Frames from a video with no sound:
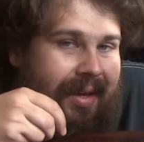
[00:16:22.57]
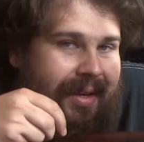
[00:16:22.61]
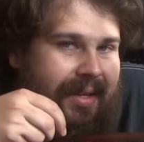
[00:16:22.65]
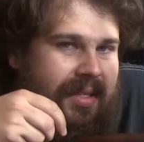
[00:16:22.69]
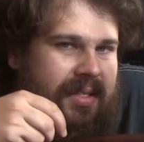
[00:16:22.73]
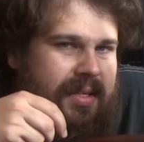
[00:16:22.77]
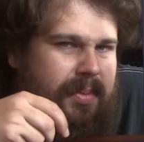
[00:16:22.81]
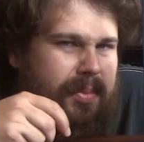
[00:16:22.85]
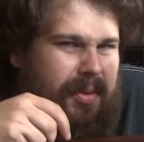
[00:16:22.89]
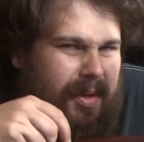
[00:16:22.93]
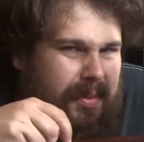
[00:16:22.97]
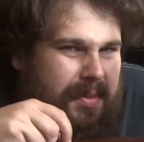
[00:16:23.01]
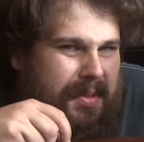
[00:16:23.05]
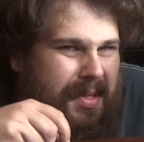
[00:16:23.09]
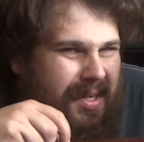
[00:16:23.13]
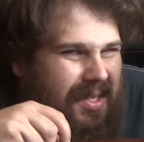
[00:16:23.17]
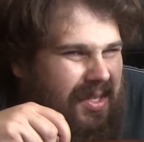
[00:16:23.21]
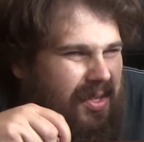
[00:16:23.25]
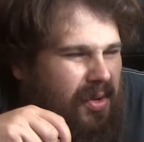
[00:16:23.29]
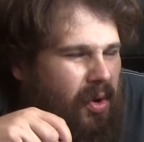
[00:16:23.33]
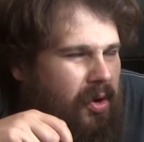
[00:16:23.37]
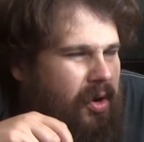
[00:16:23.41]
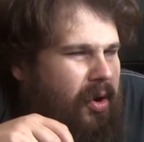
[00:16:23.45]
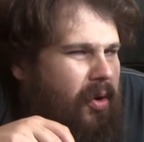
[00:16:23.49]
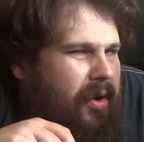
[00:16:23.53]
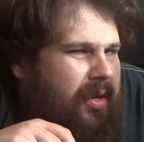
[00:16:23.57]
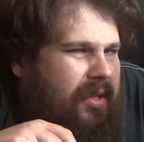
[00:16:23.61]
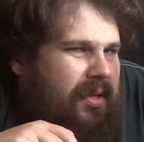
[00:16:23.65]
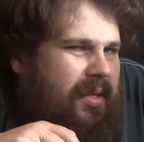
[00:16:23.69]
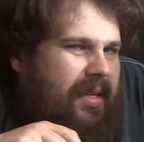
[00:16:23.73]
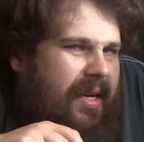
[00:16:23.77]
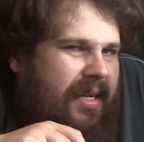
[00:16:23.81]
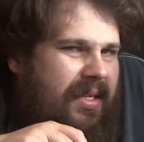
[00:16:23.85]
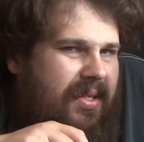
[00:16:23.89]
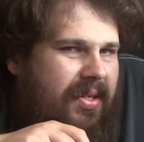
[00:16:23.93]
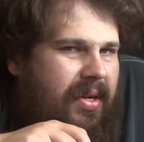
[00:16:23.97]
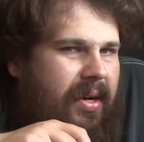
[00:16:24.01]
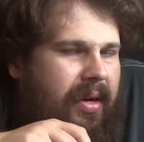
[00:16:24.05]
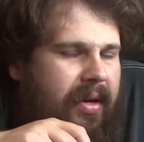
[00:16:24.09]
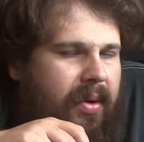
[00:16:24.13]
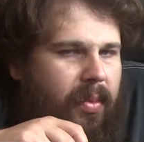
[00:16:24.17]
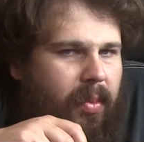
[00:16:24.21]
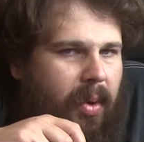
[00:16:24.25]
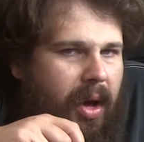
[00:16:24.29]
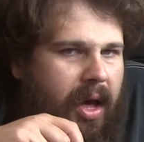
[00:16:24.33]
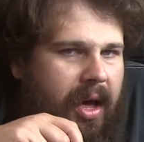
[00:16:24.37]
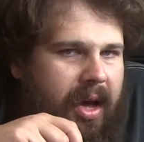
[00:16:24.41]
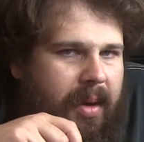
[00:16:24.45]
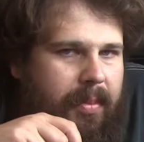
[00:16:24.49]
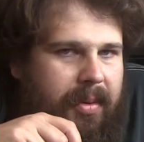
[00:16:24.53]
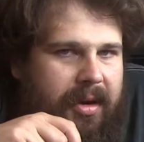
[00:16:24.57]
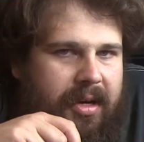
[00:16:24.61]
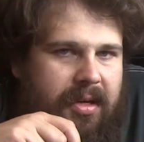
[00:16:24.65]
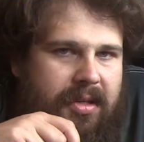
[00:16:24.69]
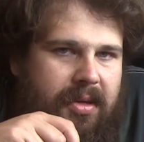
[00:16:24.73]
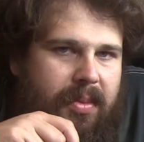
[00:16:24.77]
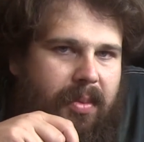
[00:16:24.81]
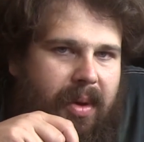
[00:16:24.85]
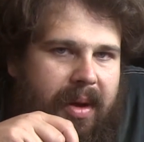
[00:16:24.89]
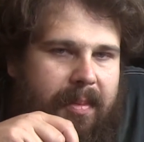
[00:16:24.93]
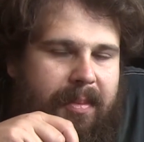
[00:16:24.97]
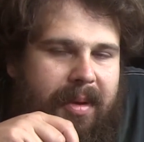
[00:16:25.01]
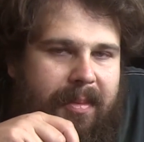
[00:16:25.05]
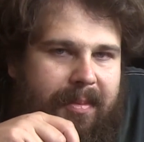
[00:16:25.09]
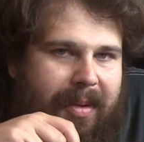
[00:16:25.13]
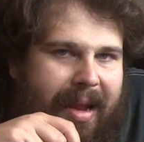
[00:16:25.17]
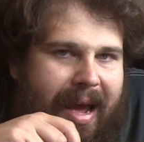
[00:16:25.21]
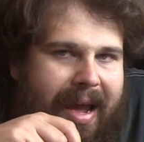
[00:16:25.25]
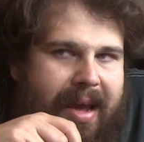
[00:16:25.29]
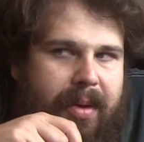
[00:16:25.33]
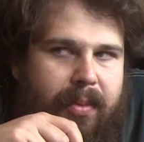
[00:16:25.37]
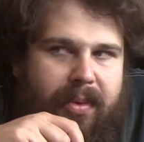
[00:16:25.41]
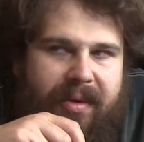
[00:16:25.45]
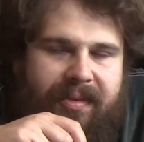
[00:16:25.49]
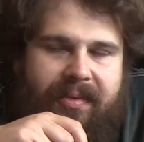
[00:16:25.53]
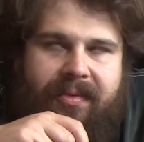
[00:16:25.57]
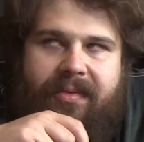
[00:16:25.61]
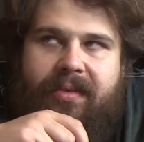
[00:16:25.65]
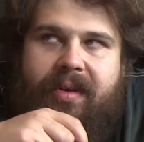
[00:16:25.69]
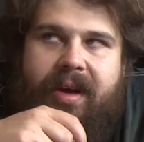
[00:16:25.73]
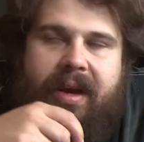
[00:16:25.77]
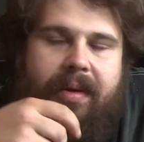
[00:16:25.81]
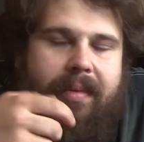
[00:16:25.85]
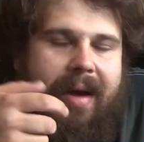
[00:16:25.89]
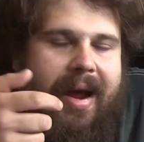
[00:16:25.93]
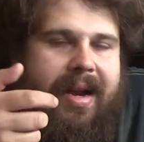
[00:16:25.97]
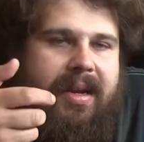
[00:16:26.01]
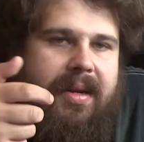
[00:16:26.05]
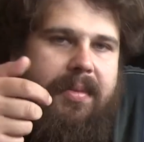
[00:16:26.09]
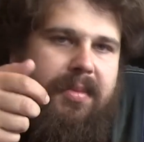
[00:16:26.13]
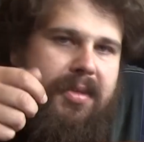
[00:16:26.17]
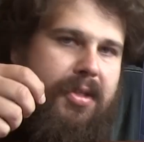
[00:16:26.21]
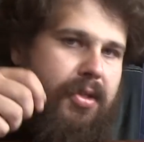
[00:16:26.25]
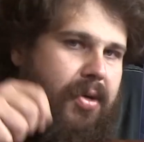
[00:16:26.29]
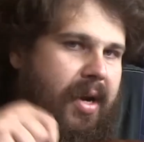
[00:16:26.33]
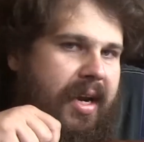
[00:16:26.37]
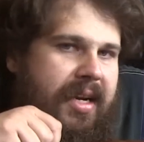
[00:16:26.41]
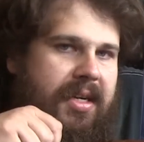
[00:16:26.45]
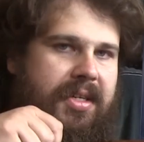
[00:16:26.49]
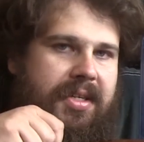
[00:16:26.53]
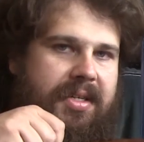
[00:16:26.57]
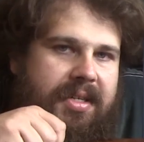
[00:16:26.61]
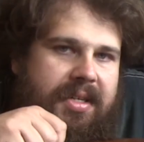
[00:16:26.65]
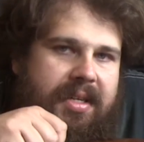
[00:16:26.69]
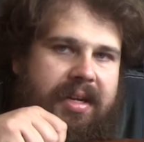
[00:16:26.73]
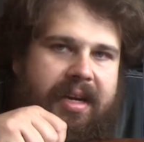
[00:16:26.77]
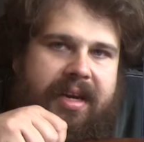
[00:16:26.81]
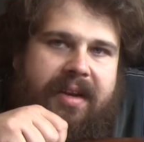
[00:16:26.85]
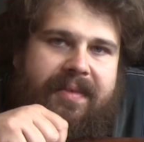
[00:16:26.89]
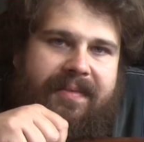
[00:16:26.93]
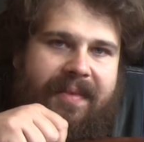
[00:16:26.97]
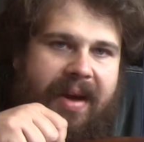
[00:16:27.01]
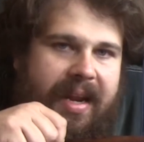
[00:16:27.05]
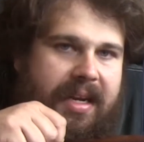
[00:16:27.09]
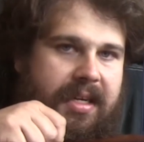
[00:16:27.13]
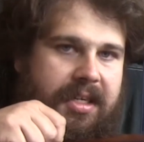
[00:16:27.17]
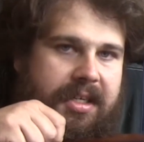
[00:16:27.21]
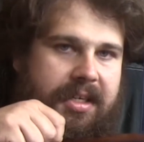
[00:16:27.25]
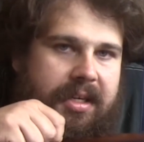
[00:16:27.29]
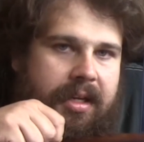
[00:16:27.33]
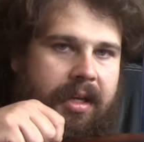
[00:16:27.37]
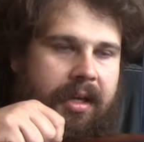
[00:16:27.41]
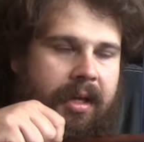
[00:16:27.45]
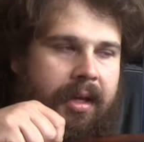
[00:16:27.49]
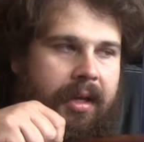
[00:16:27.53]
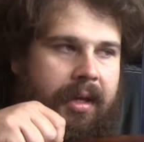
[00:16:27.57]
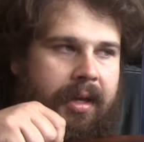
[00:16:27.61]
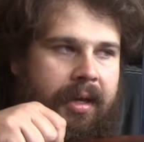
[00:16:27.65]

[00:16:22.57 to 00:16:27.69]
Sometimes that's not going to necessarily work because you might be playing with 3 random strangers in a convention.